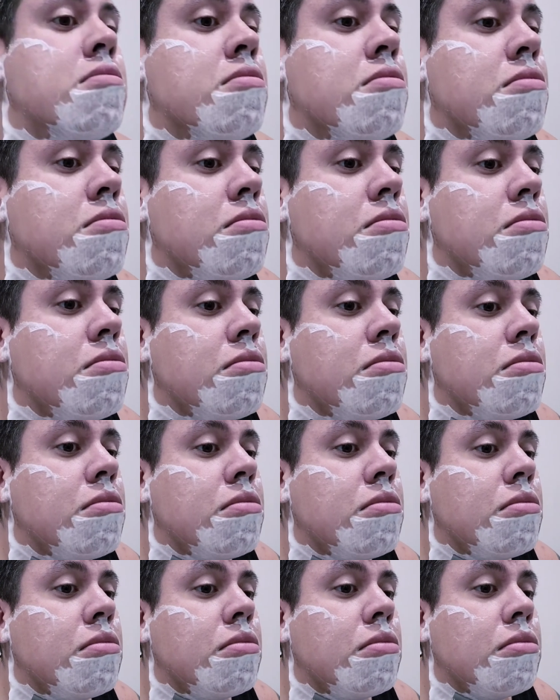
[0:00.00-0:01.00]

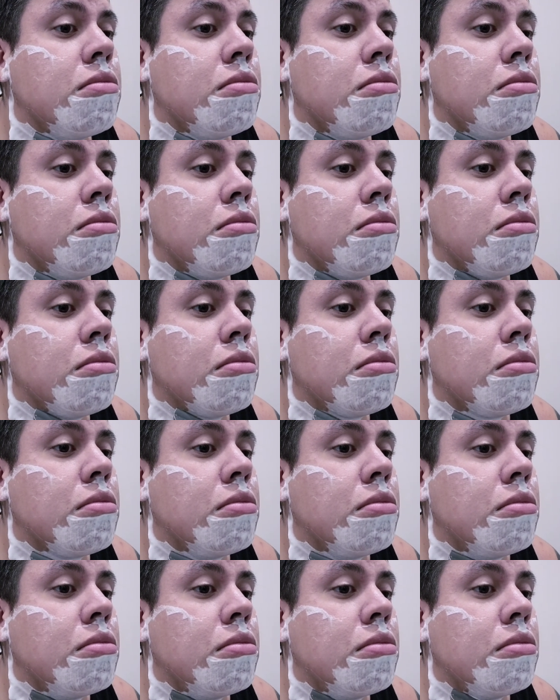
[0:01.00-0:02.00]

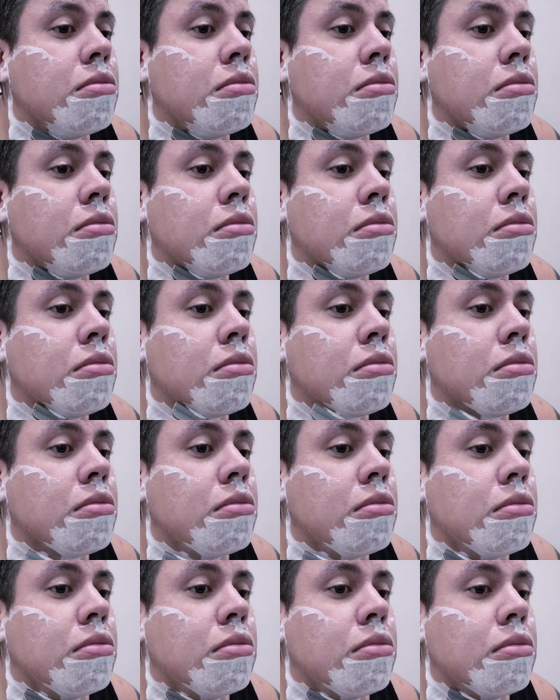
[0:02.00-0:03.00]

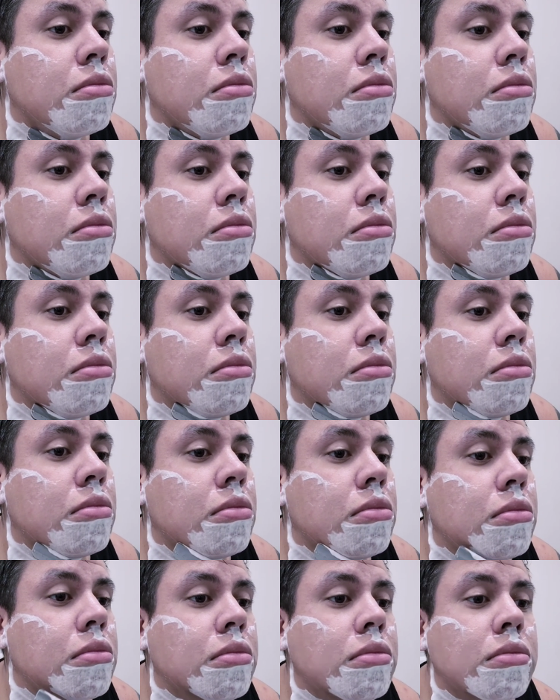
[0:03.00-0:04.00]

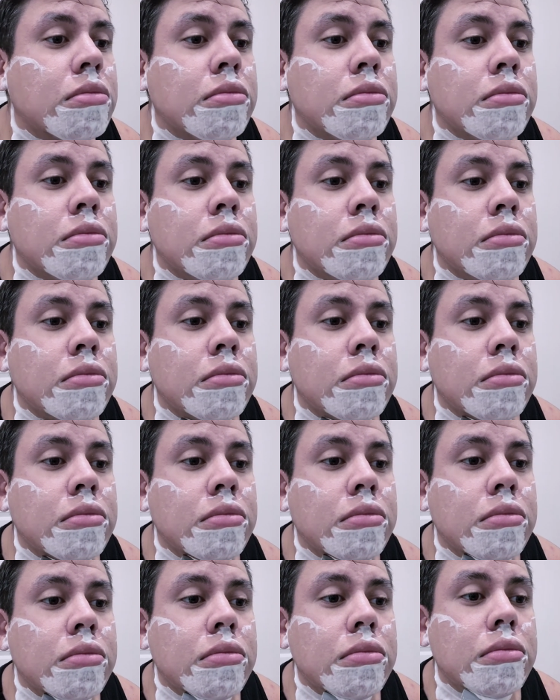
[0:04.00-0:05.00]

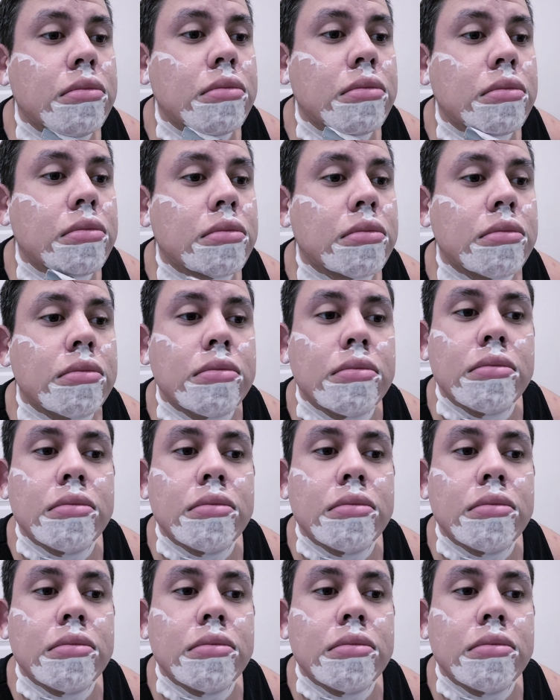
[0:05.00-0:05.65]
No one is speaking in this clip.